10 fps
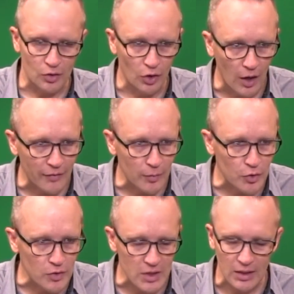turn off the
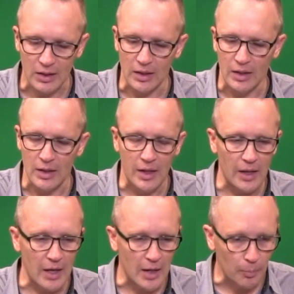music,
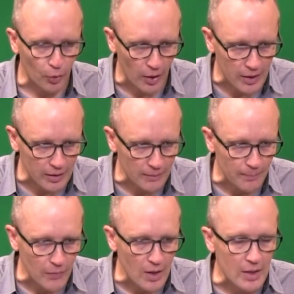and pray.
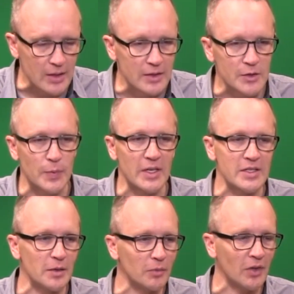
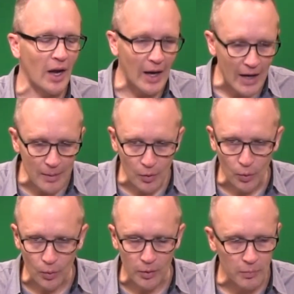Spend some time
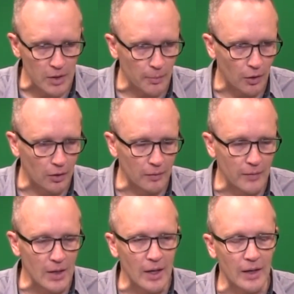with people.
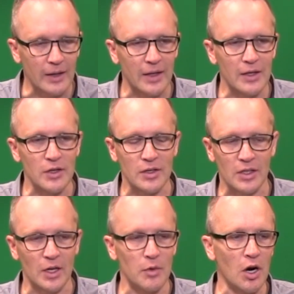Again,
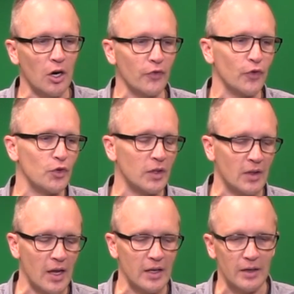it's going to be hard for you to
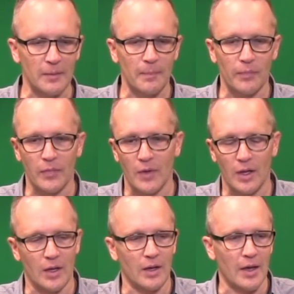take
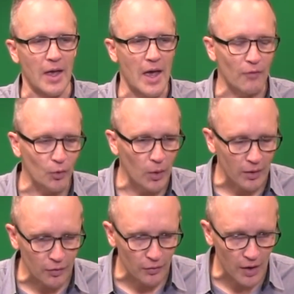every
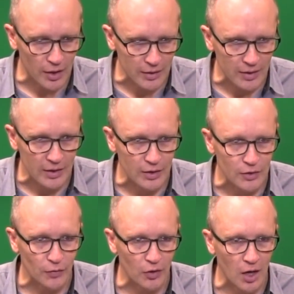one of your
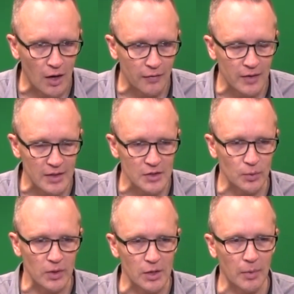volunteers for coffee
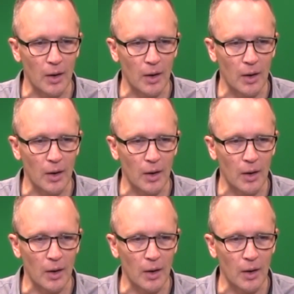this week,